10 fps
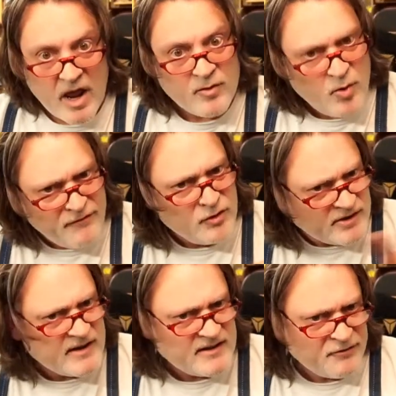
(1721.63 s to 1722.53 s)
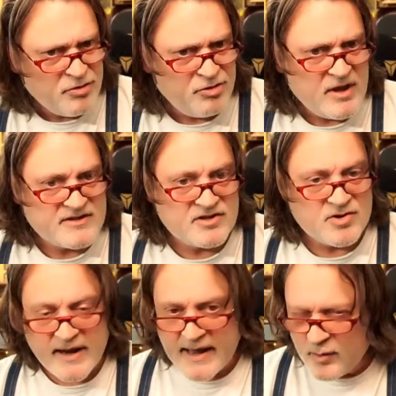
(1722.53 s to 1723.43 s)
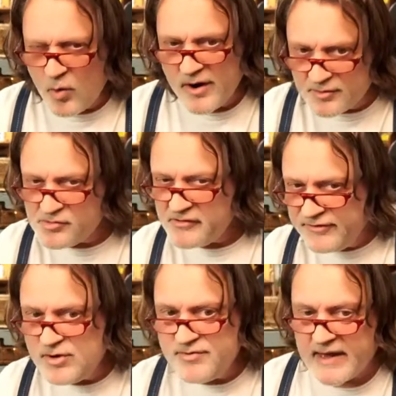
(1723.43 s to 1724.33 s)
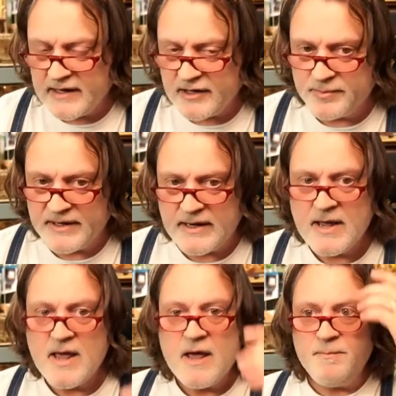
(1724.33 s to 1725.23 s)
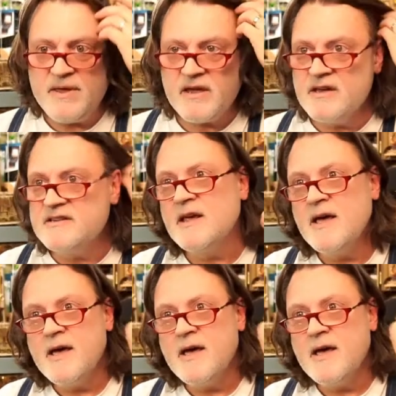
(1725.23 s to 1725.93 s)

and we've looked at different things and so i kind of wanted to review that a little bit because